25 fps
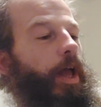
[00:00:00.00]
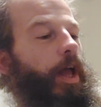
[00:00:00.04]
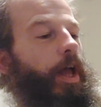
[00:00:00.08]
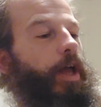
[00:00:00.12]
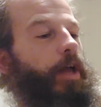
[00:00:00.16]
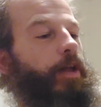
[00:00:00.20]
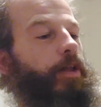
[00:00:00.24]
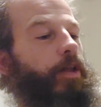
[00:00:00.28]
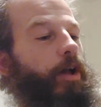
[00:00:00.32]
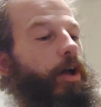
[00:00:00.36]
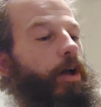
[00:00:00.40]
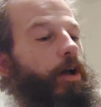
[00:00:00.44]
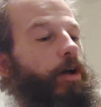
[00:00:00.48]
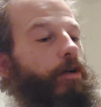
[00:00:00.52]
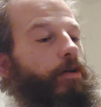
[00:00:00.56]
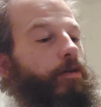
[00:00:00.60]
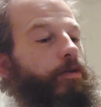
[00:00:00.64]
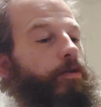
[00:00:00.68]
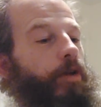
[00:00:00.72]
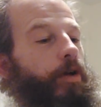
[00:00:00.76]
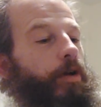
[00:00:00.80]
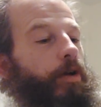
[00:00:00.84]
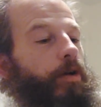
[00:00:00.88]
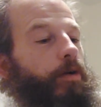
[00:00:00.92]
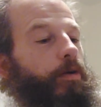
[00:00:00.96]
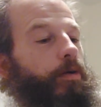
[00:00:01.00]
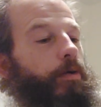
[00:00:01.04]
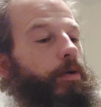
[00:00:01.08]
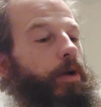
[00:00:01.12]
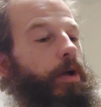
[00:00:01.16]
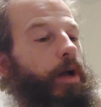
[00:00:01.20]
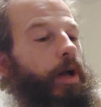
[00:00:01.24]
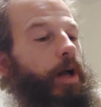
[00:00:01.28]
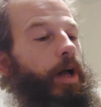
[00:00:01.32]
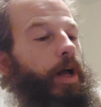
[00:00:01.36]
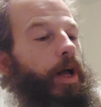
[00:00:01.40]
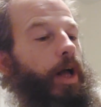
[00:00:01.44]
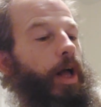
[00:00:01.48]
Edoardo
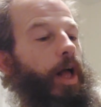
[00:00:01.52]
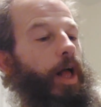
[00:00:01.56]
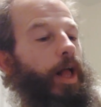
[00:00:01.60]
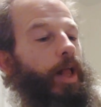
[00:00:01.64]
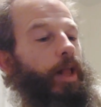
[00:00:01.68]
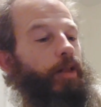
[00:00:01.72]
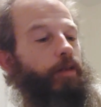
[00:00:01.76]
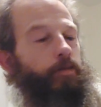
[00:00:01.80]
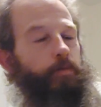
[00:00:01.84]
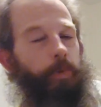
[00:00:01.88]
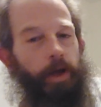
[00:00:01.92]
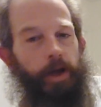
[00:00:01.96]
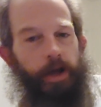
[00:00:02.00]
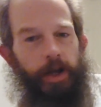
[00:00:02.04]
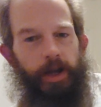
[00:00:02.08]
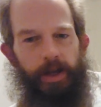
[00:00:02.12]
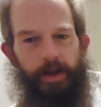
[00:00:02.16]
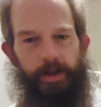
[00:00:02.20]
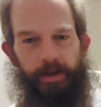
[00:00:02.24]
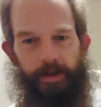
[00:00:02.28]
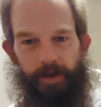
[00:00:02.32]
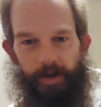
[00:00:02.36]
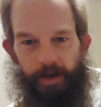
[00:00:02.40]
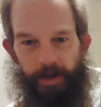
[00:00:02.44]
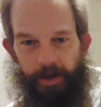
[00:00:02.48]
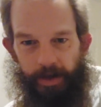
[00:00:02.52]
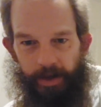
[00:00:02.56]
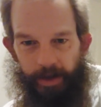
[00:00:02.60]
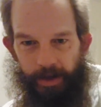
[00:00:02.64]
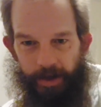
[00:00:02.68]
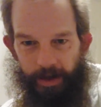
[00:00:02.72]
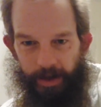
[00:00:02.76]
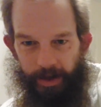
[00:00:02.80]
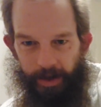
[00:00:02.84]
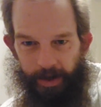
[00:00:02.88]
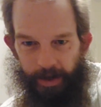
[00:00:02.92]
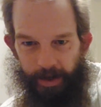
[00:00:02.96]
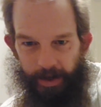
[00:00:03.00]
Albert.
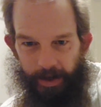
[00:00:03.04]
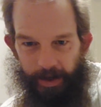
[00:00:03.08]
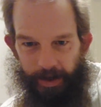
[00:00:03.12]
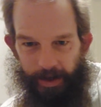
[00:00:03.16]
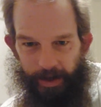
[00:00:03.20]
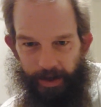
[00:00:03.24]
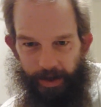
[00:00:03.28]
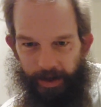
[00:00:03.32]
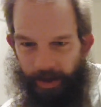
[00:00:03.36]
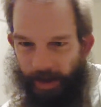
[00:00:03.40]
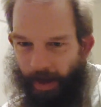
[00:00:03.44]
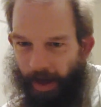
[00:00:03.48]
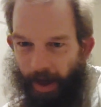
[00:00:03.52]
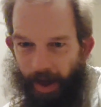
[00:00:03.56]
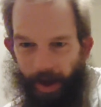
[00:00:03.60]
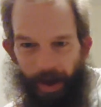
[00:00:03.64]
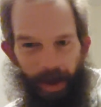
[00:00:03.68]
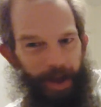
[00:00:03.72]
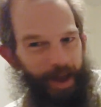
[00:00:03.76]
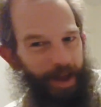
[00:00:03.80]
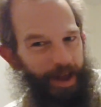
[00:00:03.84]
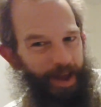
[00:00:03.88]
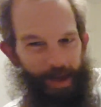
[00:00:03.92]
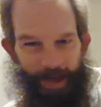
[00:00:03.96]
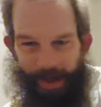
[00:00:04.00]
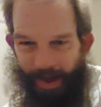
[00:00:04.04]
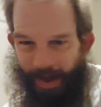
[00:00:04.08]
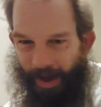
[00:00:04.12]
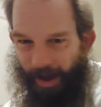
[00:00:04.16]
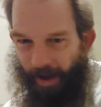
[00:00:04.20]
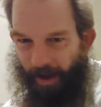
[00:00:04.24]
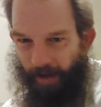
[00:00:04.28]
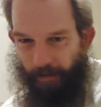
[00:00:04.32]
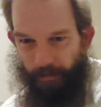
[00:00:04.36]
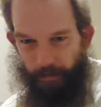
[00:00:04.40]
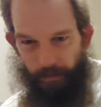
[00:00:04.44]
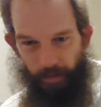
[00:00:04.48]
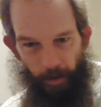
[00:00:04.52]
So
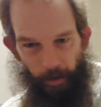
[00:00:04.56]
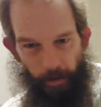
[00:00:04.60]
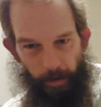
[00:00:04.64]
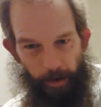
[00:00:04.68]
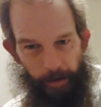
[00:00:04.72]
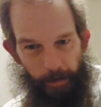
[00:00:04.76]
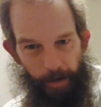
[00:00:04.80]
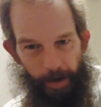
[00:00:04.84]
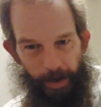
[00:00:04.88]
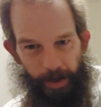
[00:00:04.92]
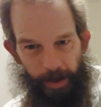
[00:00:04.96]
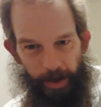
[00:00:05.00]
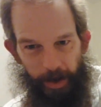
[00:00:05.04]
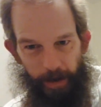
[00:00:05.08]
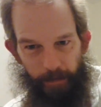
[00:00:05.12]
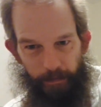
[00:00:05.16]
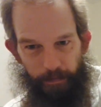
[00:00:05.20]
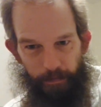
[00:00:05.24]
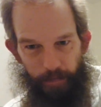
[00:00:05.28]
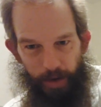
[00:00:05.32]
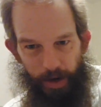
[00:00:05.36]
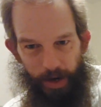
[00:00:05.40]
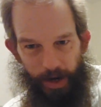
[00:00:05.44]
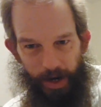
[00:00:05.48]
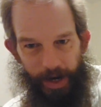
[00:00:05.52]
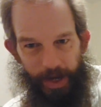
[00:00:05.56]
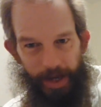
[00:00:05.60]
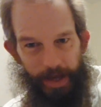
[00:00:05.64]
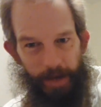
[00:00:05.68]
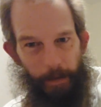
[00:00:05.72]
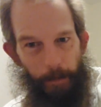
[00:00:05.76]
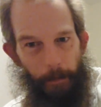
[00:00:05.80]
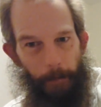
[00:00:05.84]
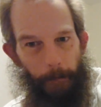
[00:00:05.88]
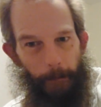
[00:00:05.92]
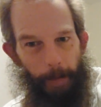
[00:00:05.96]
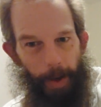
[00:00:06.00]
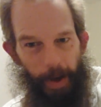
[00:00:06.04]
I've probably made a complete
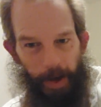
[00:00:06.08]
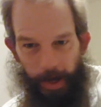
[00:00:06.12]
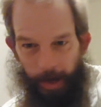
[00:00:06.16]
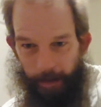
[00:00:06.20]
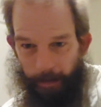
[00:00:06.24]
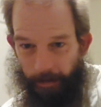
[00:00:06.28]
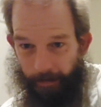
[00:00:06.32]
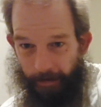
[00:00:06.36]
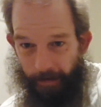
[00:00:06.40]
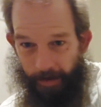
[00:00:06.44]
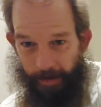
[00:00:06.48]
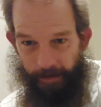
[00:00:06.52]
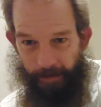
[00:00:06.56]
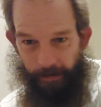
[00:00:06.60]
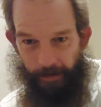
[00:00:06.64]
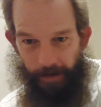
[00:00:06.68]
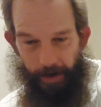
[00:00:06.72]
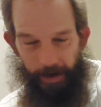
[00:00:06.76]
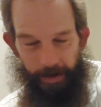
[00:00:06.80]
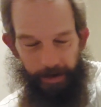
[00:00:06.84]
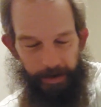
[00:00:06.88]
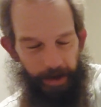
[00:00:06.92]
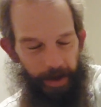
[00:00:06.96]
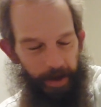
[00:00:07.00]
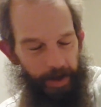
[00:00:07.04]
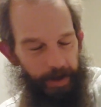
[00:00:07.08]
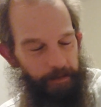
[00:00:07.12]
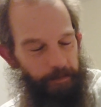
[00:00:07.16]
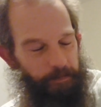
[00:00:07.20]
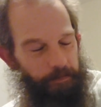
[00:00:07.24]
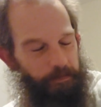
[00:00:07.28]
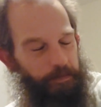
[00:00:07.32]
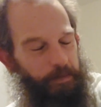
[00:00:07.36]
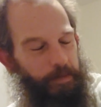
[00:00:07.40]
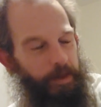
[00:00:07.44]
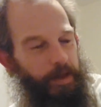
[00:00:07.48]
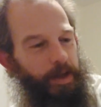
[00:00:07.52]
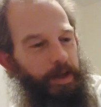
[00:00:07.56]
muck up of his first name.
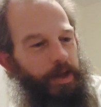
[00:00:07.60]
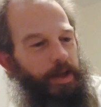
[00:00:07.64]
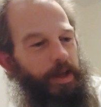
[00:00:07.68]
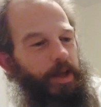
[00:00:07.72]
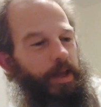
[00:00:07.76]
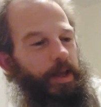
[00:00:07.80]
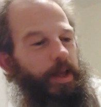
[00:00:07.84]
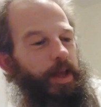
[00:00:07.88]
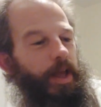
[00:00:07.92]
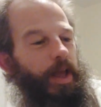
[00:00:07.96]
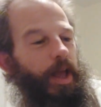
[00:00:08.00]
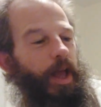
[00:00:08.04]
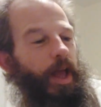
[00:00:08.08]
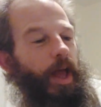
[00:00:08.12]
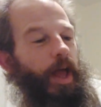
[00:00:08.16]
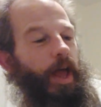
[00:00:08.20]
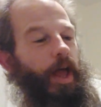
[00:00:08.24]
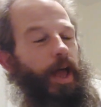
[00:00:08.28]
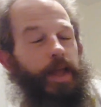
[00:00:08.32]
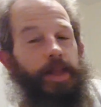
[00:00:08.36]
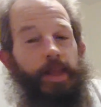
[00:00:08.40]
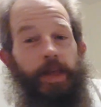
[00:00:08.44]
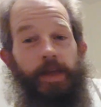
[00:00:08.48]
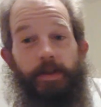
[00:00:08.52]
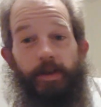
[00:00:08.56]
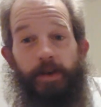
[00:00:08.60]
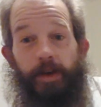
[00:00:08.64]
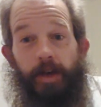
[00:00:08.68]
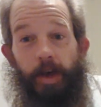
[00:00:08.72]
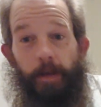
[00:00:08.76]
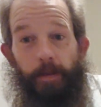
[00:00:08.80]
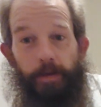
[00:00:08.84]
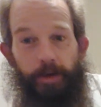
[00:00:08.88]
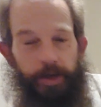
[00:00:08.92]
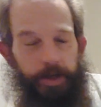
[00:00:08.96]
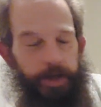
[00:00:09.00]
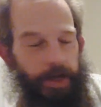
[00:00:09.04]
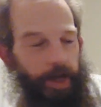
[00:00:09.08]
And there's a
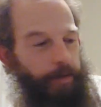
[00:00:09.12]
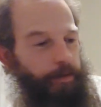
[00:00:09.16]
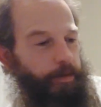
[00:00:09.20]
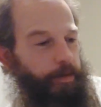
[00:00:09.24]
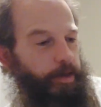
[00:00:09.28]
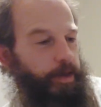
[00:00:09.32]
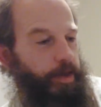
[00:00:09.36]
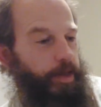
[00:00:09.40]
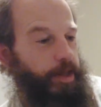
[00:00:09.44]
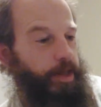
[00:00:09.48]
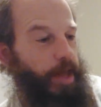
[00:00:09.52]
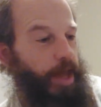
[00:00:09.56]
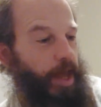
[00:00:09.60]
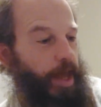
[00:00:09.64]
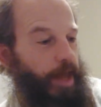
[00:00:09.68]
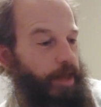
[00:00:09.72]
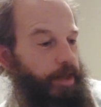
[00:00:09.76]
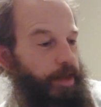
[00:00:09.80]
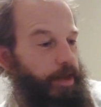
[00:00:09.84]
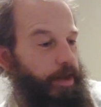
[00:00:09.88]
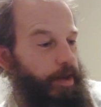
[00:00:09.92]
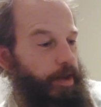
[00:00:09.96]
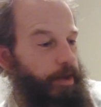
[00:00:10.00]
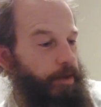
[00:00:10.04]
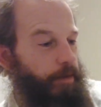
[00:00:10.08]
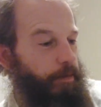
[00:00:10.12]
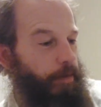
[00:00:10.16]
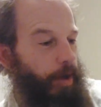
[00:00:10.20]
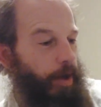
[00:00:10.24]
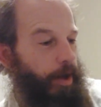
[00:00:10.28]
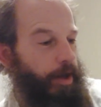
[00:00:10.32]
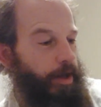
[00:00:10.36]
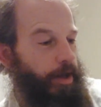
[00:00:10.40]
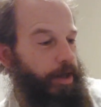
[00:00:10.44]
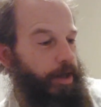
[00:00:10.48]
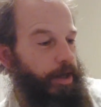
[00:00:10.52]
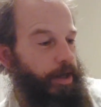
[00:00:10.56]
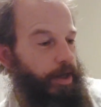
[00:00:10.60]
couple of chapters at the end
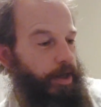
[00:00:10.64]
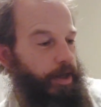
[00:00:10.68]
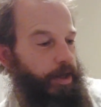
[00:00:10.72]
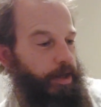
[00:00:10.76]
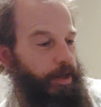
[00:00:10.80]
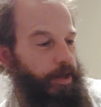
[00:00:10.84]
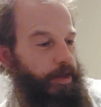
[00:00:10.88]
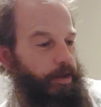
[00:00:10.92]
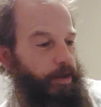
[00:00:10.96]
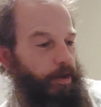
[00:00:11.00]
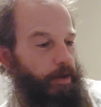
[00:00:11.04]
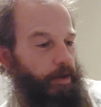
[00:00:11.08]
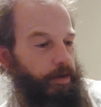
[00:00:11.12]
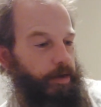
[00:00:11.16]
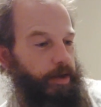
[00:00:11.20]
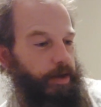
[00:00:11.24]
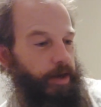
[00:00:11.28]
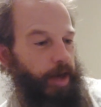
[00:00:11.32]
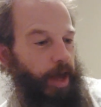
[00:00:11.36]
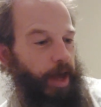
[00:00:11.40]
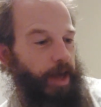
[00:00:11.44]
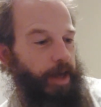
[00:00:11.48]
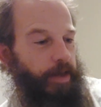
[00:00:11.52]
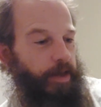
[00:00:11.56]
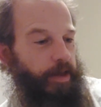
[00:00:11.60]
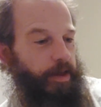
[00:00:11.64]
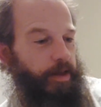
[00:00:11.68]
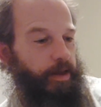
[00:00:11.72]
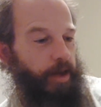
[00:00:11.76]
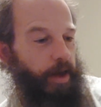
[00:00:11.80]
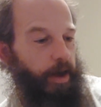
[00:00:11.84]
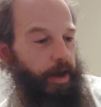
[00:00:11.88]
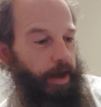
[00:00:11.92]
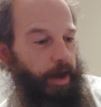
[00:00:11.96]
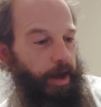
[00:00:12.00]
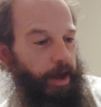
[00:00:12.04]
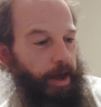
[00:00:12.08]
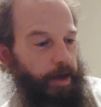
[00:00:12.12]
by Dr. Katie
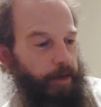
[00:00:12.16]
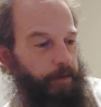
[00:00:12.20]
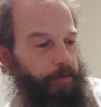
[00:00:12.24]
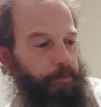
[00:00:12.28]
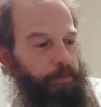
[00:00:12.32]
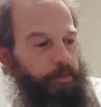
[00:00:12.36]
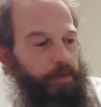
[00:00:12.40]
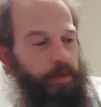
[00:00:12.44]
Tucker.